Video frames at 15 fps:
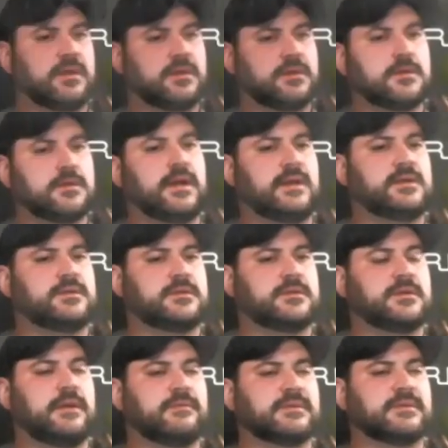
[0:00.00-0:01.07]
Yeah,
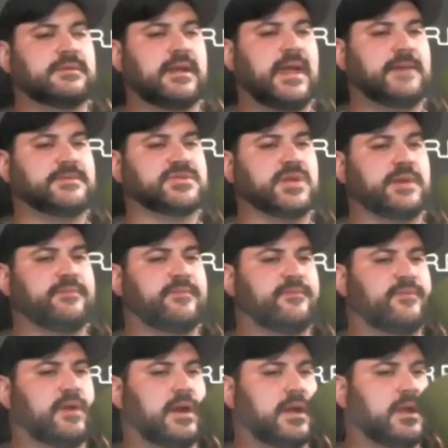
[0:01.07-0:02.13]
that came straight from Frank.